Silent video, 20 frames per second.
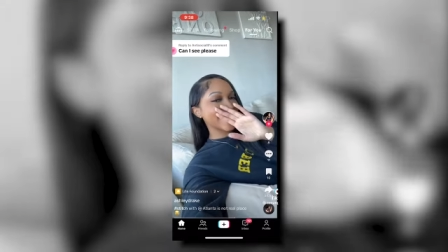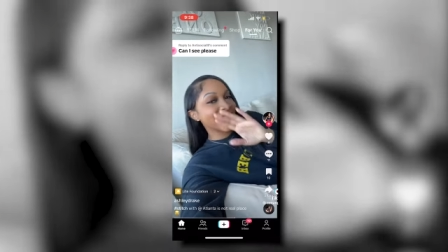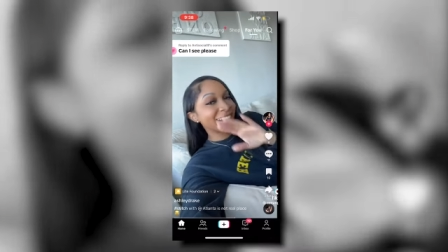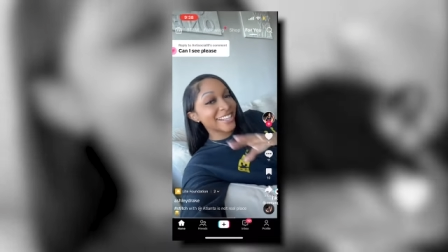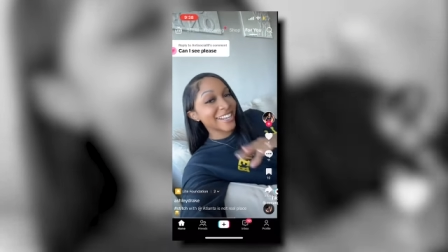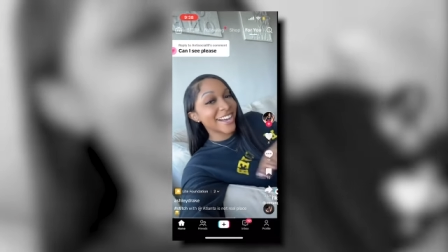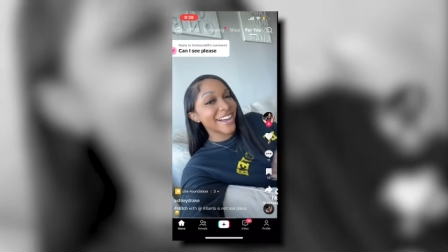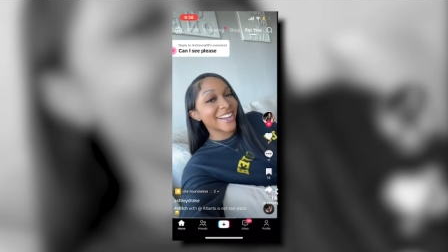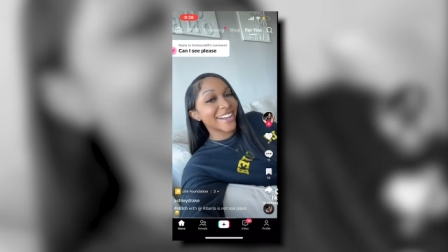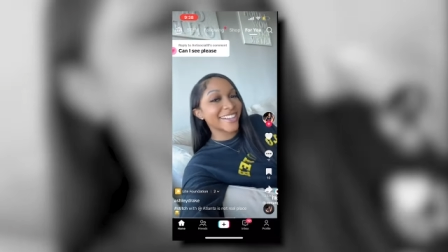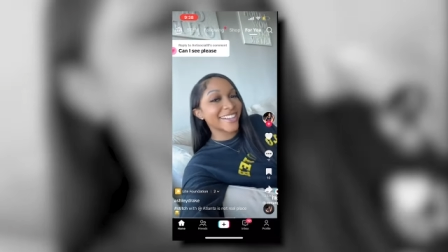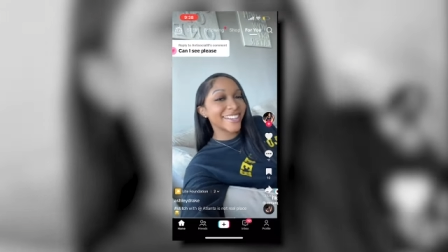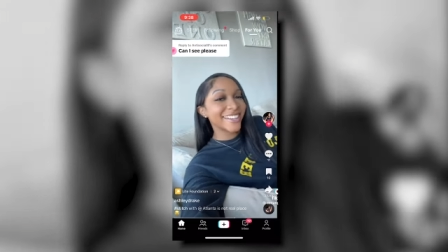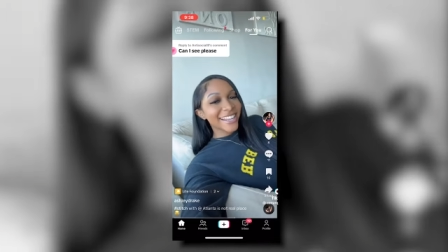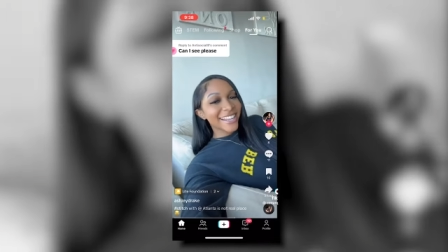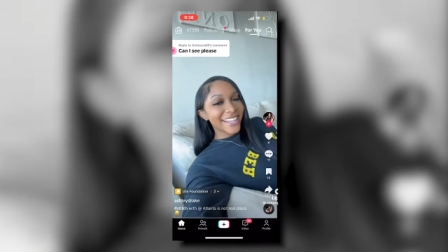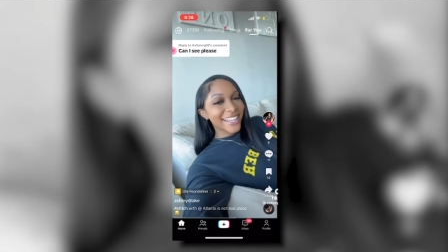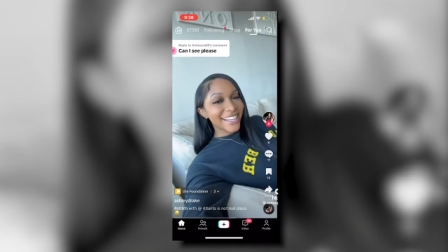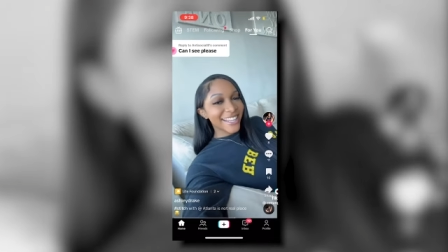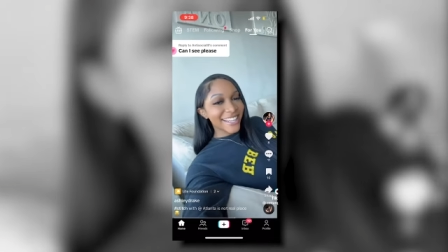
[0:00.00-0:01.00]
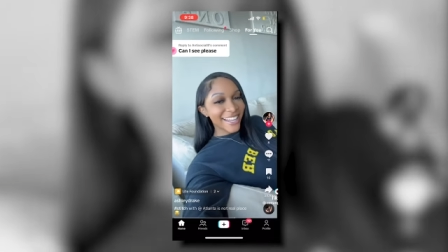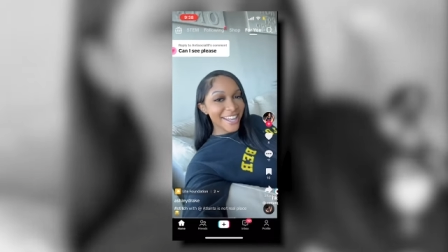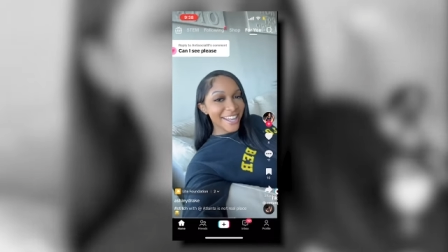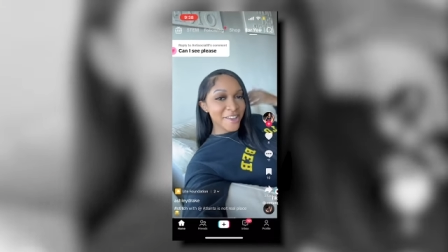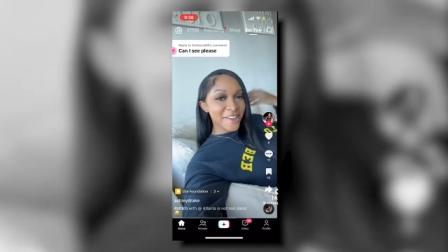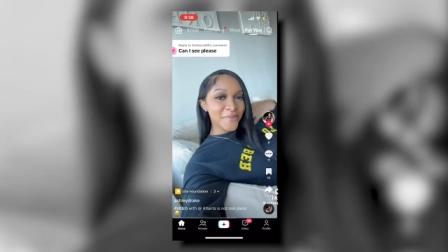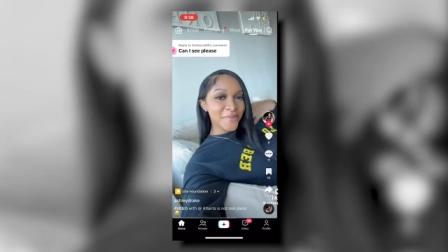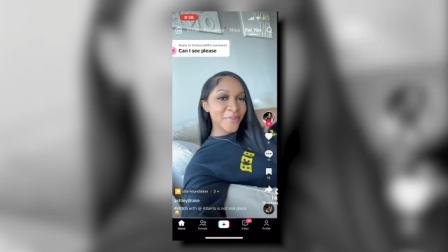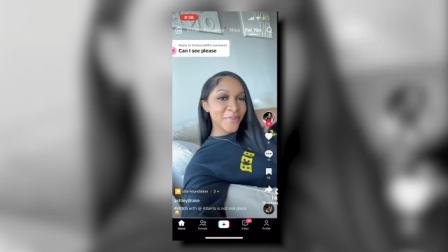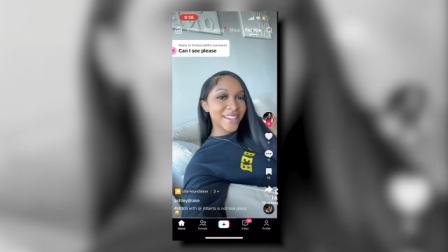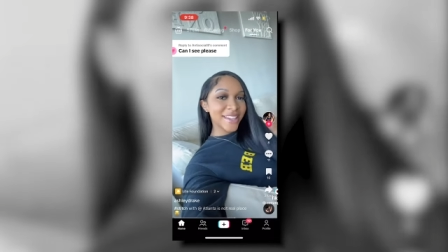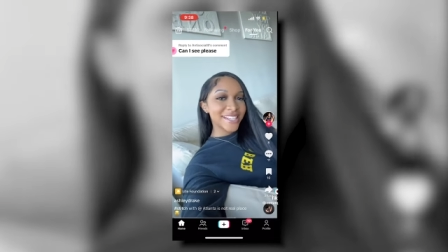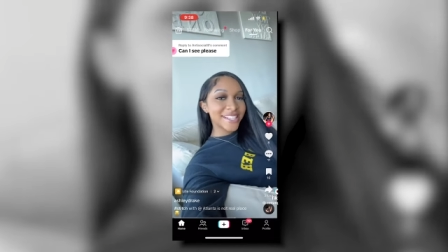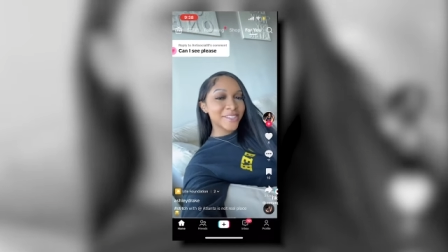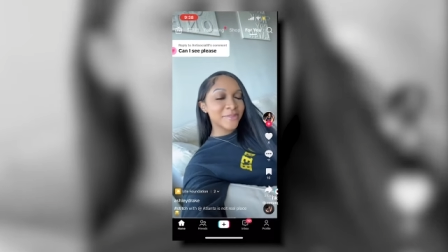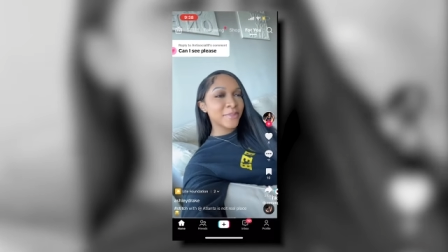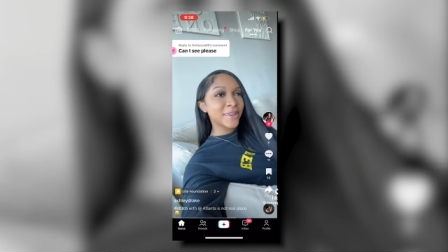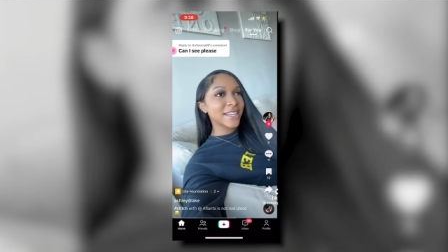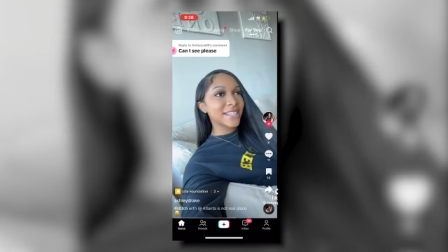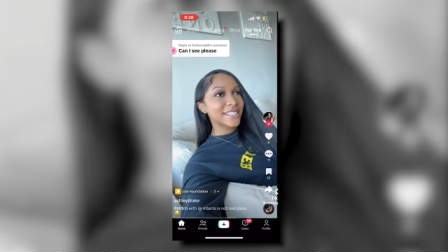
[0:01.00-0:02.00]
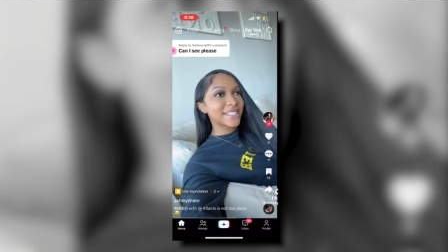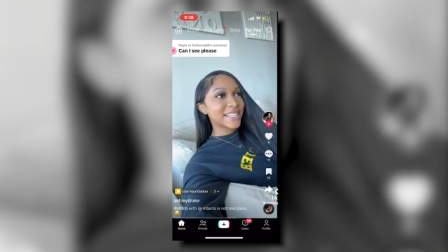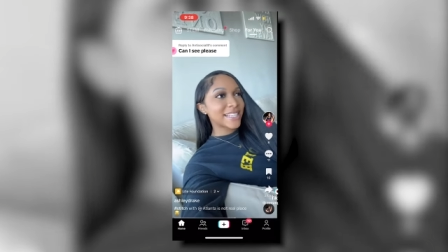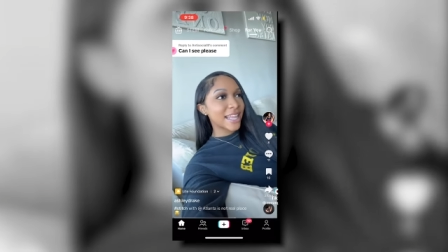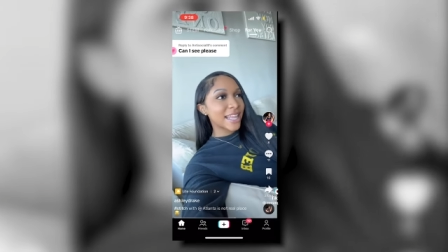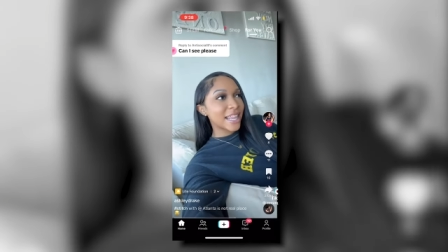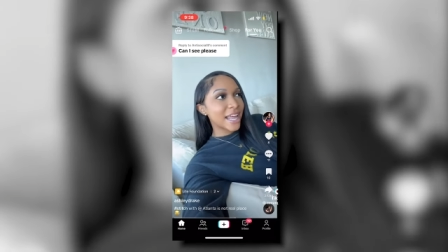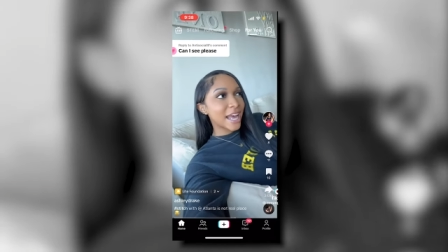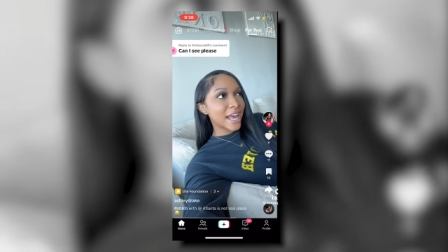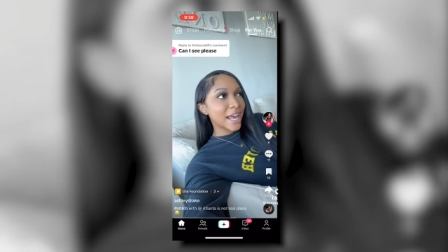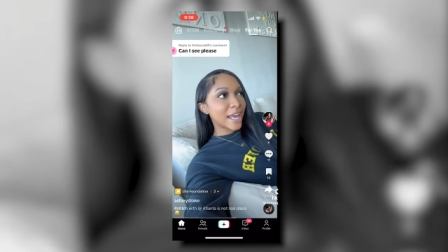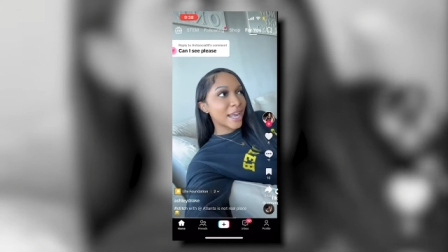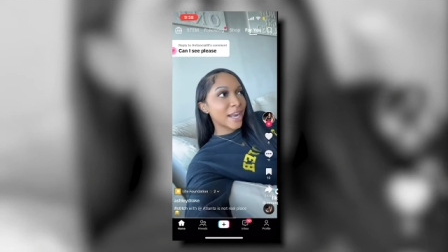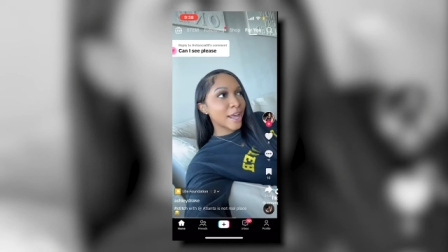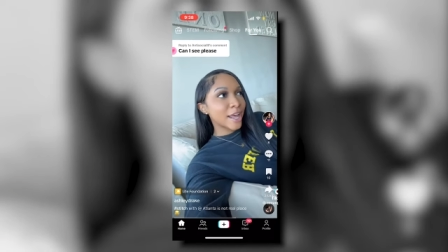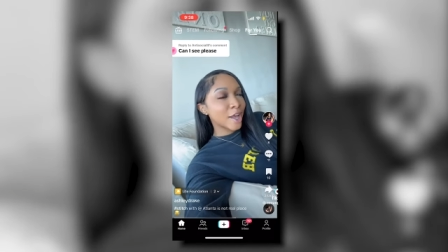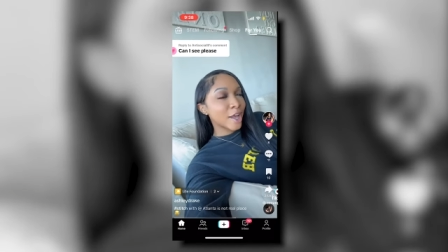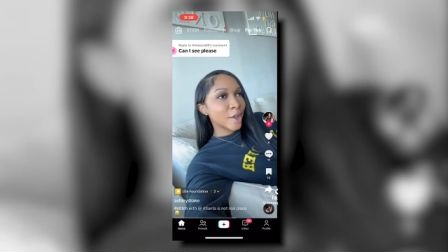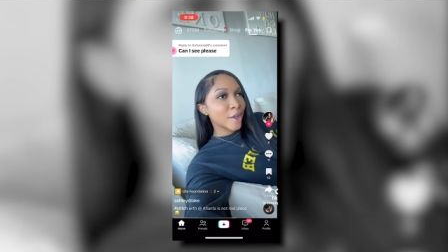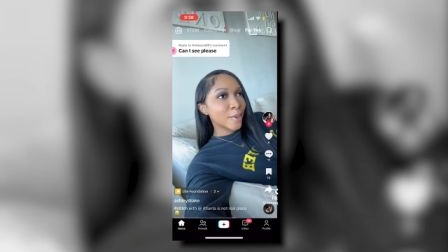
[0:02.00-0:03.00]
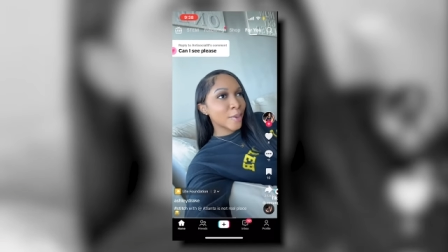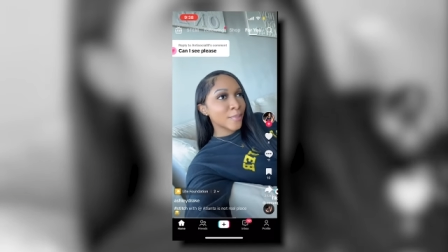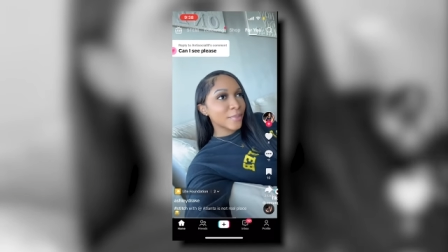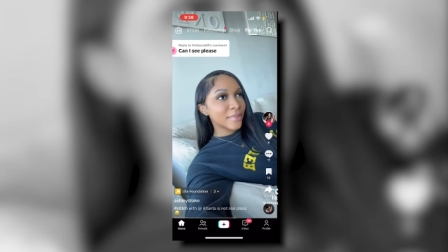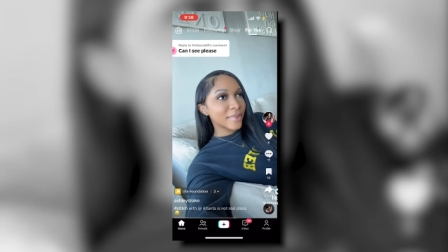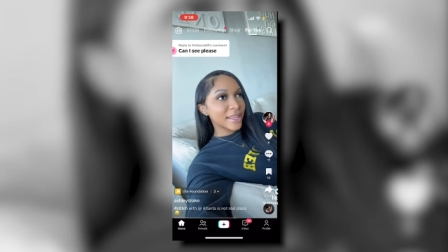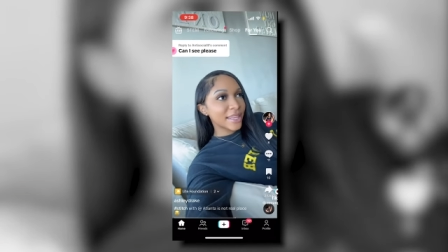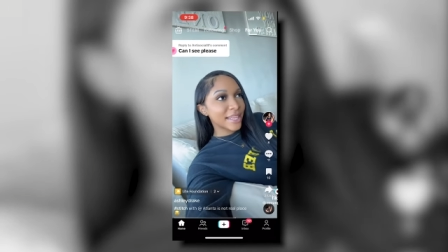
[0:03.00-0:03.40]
yeah. This man said that um